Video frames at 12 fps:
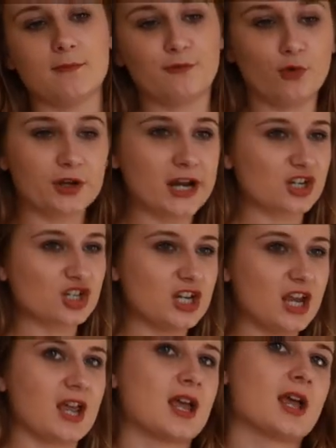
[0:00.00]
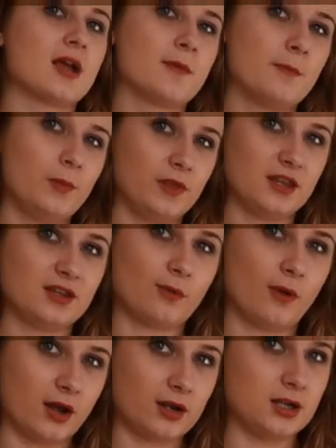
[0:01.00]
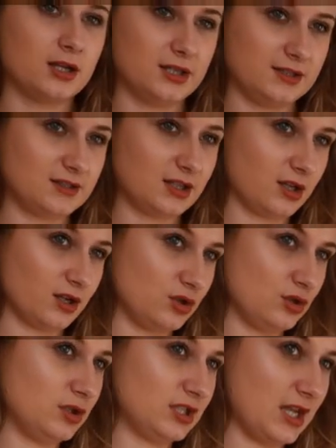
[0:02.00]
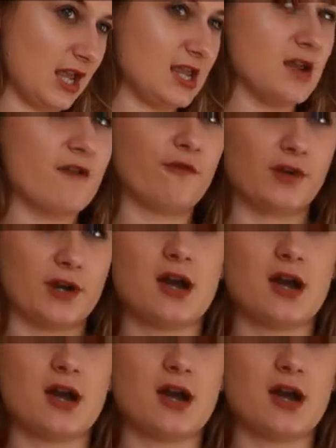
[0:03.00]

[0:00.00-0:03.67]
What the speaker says: for next year, but this one is going to stay for